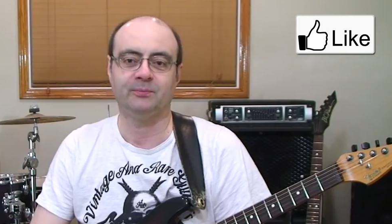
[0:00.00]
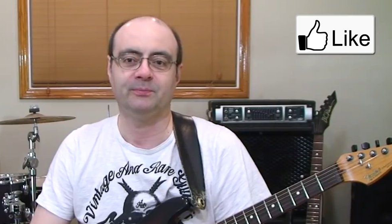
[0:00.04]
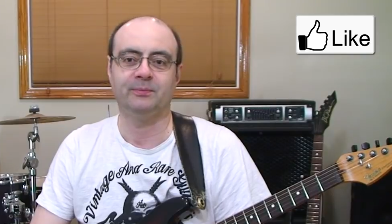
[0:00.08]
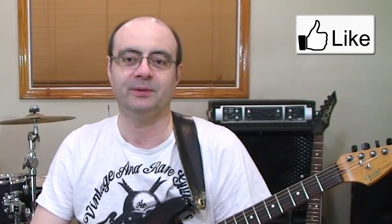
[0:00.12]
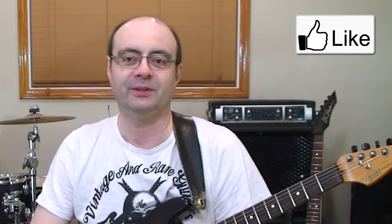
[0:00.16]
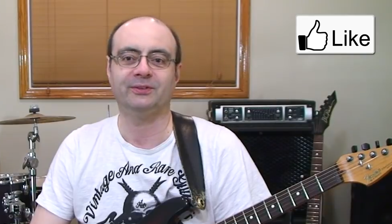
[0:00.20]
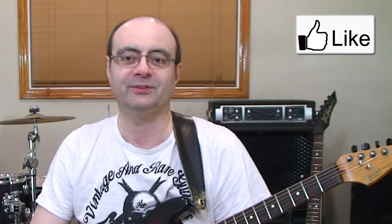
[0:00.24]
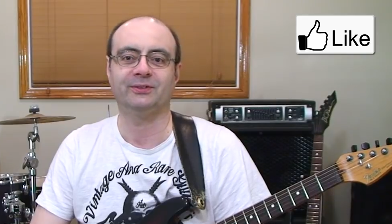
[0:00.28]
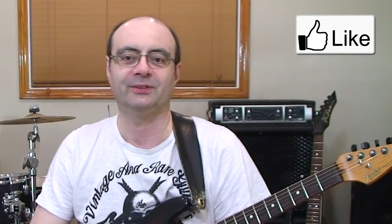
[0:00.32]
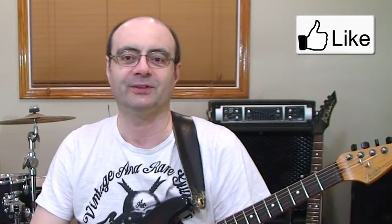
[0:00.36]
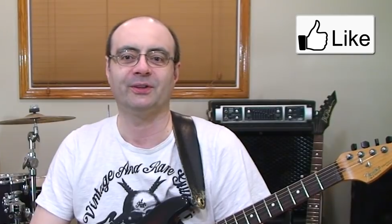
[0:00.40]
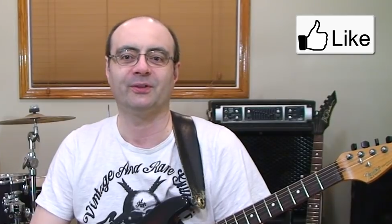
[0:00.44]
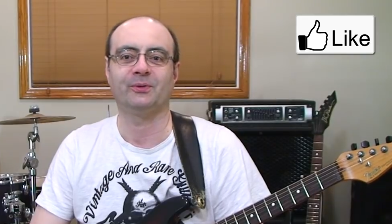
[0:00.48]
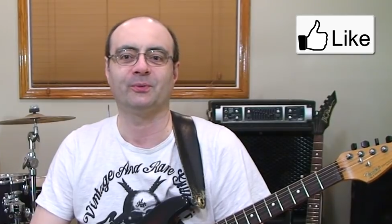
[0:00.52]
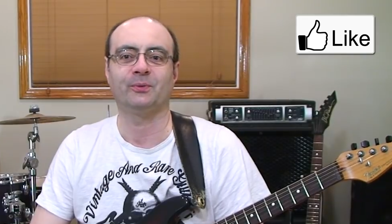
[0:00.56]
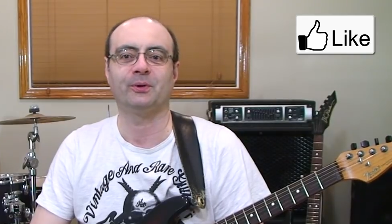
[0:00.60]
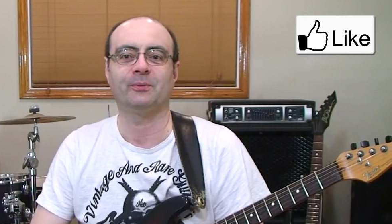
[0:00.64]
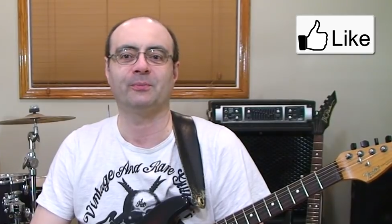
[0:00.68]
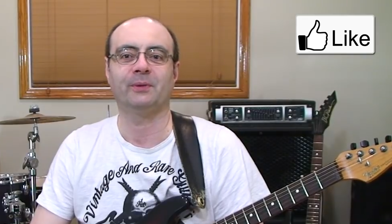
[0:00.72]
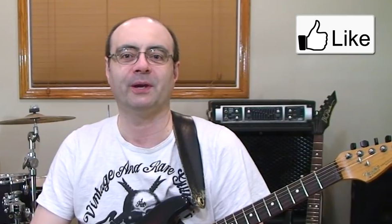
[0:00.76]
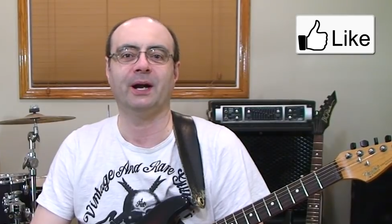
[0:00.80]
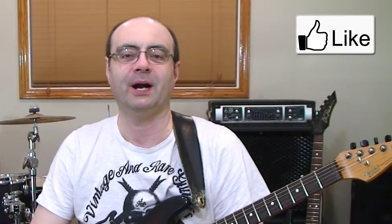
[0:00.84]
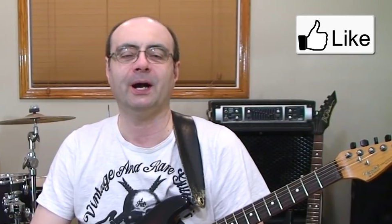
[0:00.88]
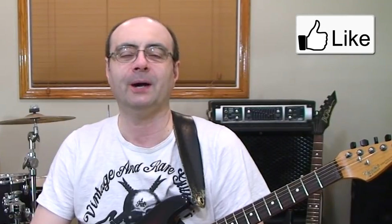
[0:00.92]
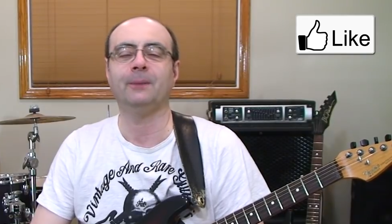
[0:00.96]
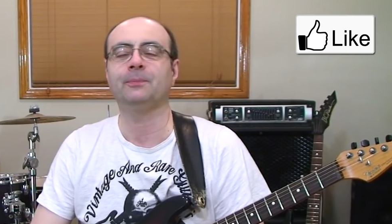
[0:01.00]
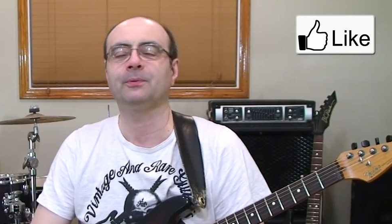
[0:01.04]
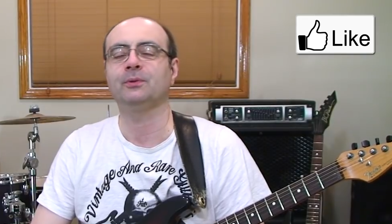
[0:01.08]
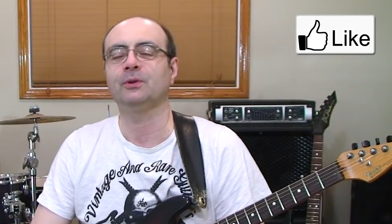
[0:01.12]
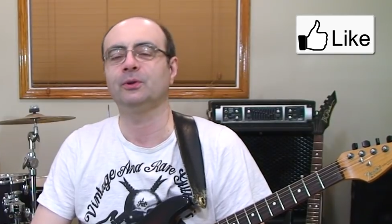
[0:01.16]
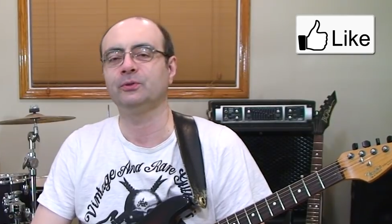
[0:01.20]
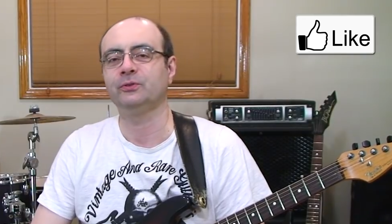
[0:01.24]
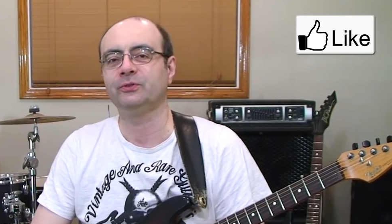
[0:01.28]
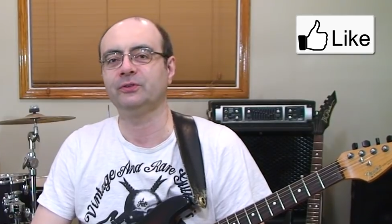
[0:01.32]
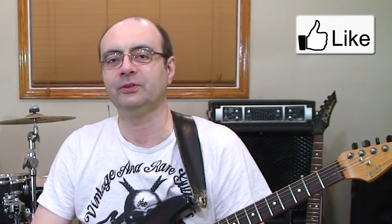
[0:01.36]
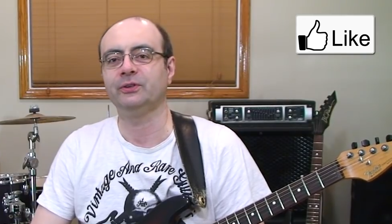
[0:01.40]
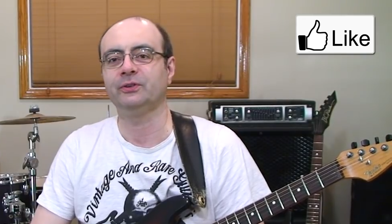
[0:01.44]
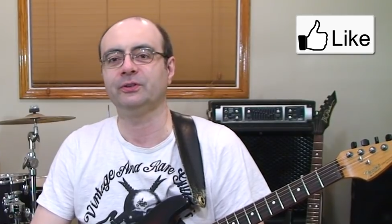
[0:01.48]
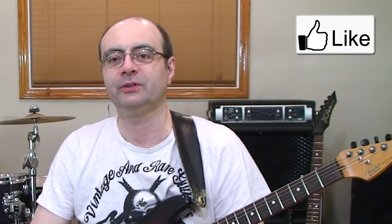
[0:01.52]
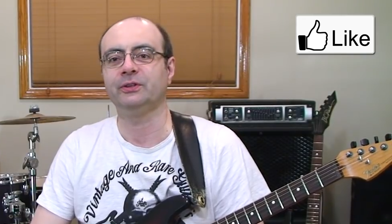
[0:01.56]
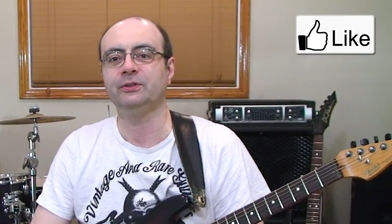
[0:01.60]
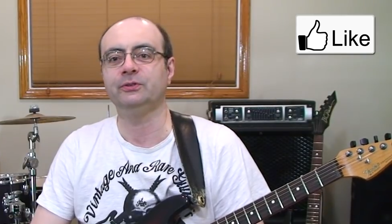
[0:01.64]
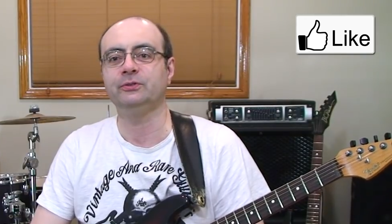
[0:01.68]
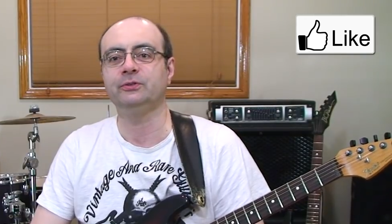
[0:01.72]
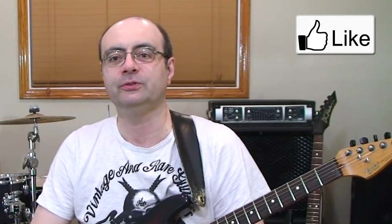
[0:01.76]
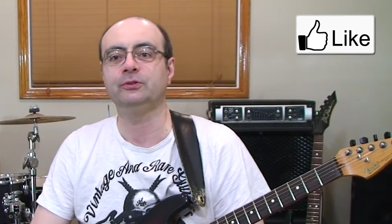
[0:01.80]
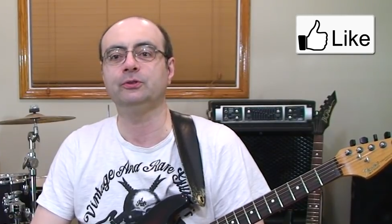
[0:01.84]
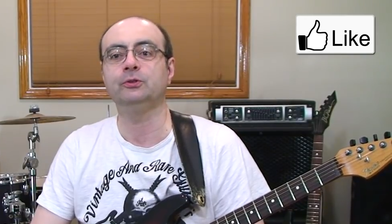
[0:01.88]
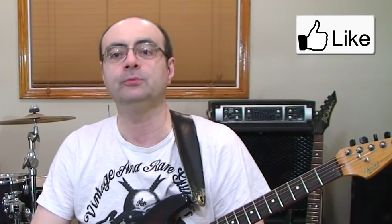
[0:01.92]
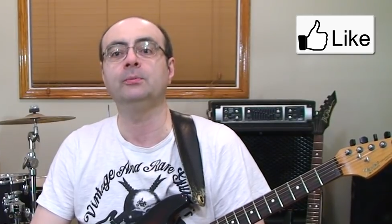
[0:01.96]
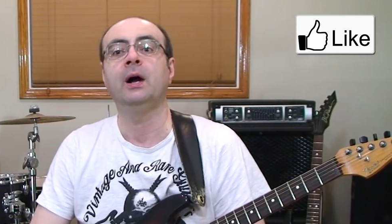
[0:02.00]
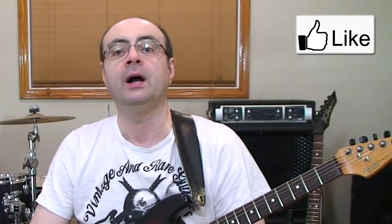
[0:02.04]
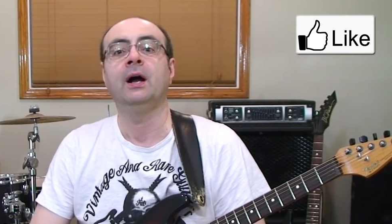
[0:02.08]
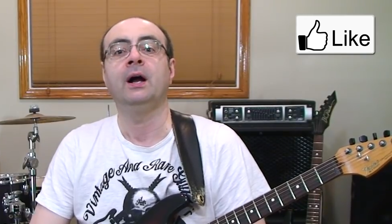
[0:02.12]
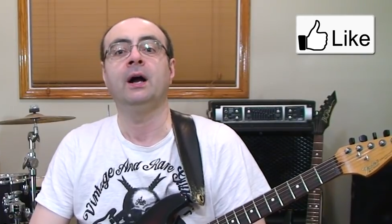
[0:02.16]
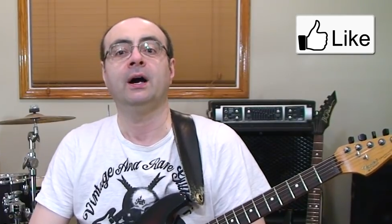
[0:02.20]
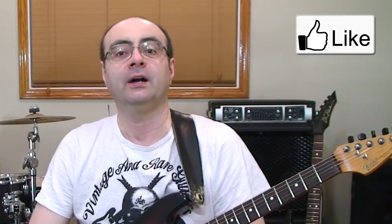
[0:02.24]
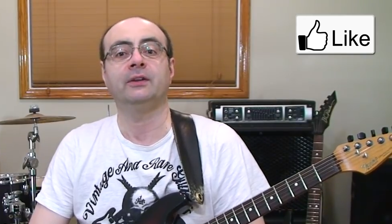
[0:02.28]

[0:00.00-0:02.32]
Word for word: miss another one of my uploads here to YouTube.